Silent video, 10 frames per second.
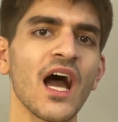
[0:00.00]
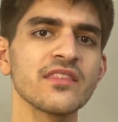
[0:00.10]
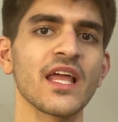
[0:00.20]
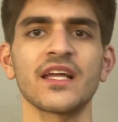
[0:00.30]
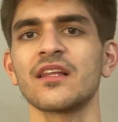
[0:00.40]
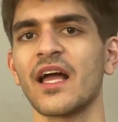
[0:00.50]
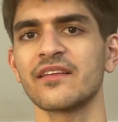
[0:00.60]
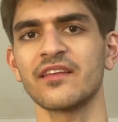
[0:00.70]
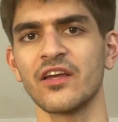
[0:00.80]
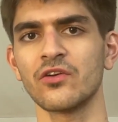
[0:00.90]
unlike
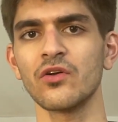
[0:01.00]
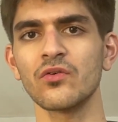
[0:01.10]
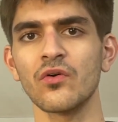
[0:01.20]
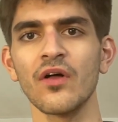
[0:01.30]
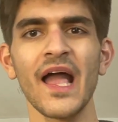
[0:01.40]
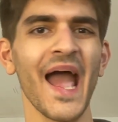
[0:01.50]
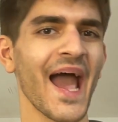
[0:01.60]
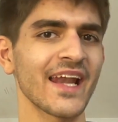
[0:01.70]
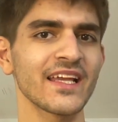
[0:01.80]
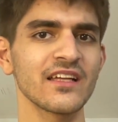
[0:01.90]
Alexa and Google,
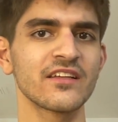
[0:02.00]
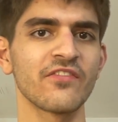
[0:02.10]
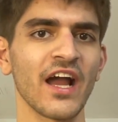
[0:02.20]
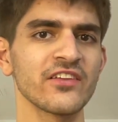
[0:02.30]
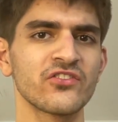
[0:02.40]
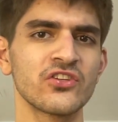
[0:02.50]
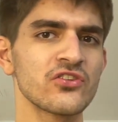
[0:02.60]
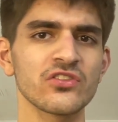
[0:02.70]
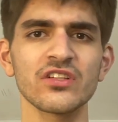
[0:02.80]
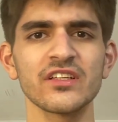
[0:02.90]
adding a device
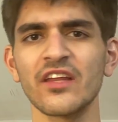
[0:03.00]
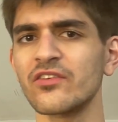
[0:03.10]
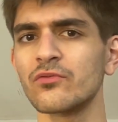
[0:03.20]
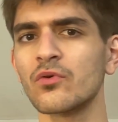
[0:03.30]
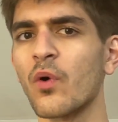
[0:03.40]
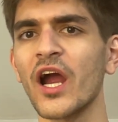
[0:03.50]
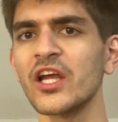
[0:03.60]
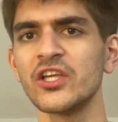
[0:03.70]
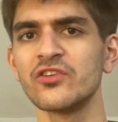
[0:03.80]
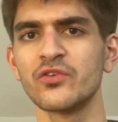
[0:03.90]
usually doesn't require
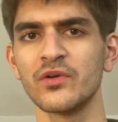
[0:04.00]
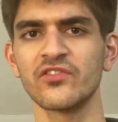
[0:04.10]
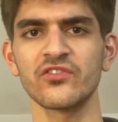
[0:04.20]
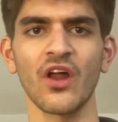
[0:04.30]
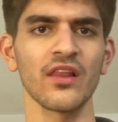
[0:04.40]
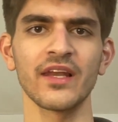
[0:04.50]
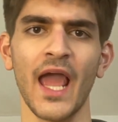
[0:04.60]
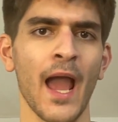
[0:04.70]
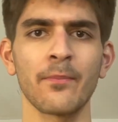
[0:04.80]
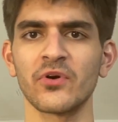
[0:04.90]
you to install an
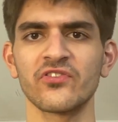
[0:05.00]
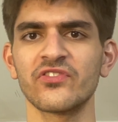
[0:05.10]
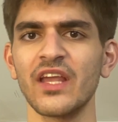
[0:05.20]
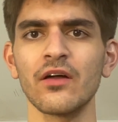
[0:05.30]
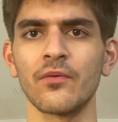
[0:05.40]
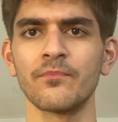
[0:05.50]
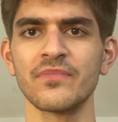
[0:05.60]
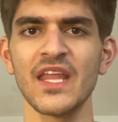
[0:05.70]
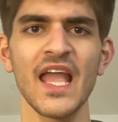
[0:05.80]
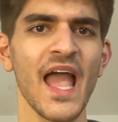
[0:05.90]
app or skill.
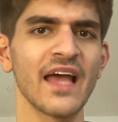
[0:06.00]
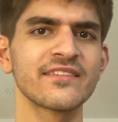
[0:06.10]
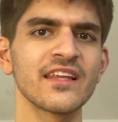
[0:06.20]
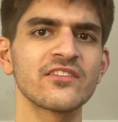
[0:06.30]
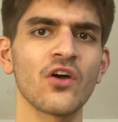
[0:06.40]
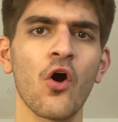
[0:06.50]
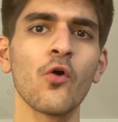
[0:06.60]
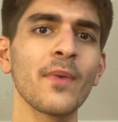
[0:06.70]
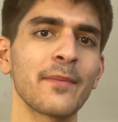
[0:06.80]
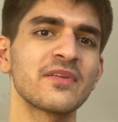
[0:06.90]
And since the
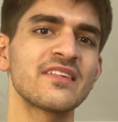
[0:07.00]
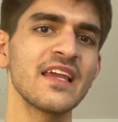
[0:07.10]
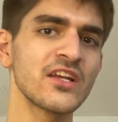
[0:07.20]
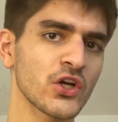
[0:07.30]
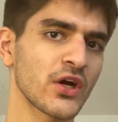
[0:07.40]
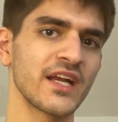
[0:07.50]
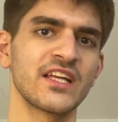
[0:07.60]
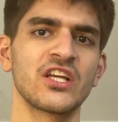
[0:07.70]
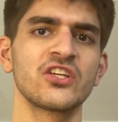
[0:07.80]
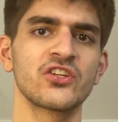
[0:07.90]
Home app is integrated
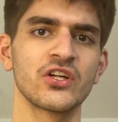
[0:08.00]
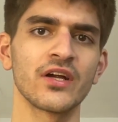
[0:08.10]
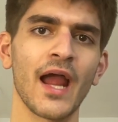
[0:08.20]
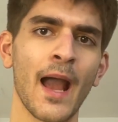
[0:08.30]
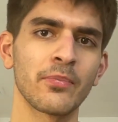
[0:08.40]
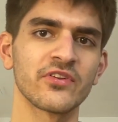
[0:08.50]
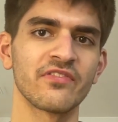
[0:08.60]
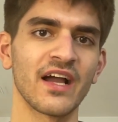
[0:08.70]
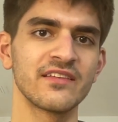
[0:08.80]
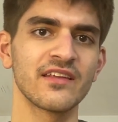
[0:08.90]
into your Apple
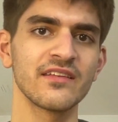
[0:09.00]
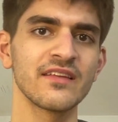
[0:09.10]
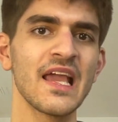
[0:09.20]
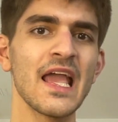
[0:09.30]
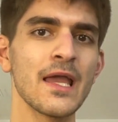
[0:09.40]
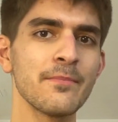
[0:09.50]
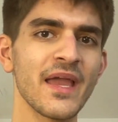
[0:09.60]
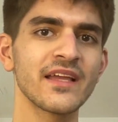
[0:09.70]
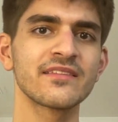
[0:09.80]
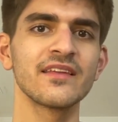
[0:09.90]
devices, it
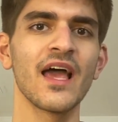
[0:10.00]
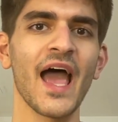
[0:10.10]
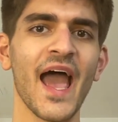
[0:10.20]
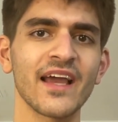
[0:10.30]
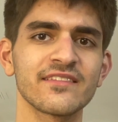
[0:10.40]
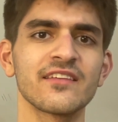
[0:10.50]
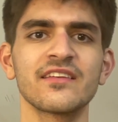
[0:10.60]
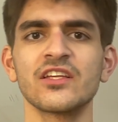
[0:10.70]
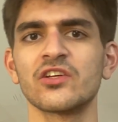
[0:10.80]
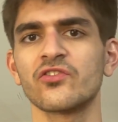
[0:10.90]
makes
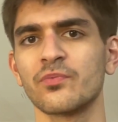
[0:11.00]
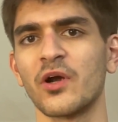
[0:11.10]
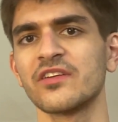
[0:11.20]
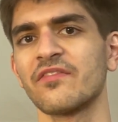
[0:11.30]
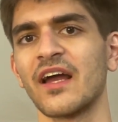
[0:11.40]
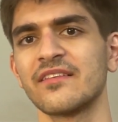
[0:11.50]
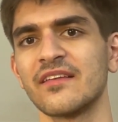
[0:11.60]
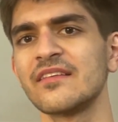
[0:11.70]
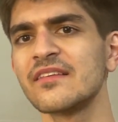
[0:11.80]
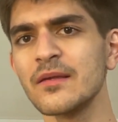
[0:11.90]
accessing your smart
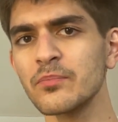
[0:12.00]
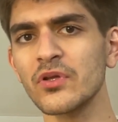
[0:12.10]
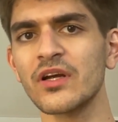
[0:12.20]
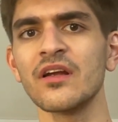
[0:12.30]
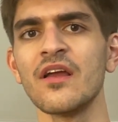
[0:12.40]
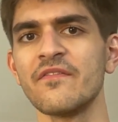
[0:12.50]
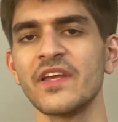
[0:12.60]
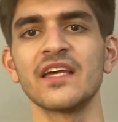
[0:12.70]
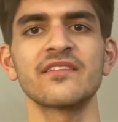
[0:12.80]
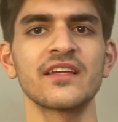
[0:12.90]
devices simpler
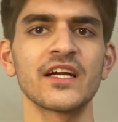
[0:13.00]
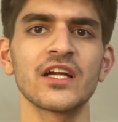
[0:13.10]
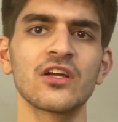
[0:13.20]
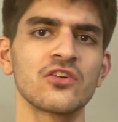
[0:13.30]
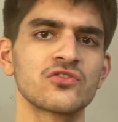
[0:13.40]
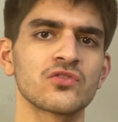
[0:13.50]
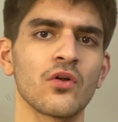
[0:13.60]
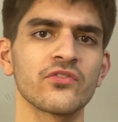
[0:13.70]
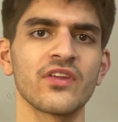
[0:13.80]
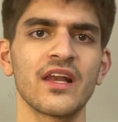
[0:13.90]
via Siri Control
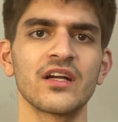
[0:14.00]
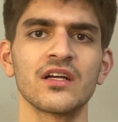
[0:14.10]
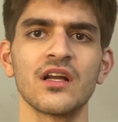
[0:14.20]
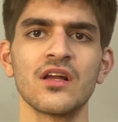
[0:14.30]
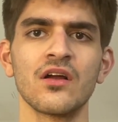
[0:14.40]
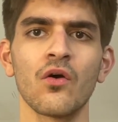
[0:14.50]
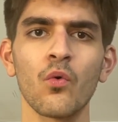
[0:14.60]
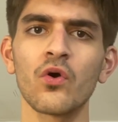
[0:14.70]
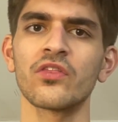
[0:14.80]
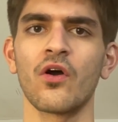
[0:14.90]
Center
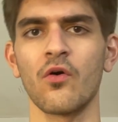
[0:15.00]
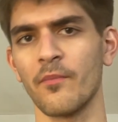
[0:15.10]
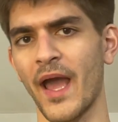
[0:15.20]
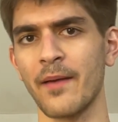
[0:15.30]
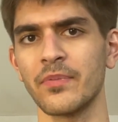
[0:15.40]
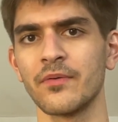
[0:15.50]
or the Home app.